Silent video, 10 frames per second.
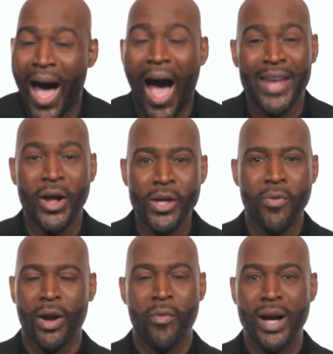I know you
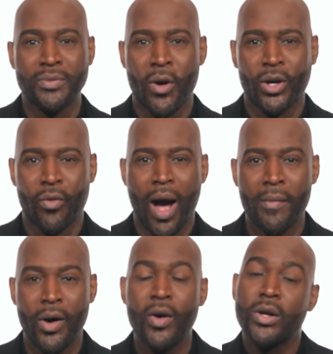want to watch more
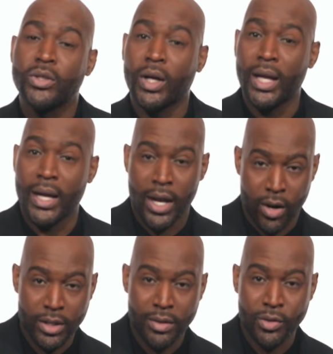Karamo, so click here
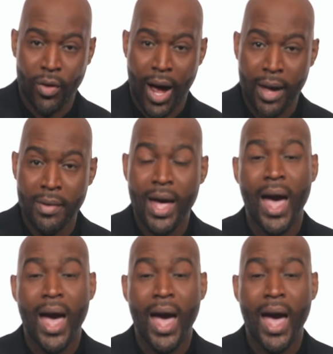to subscribe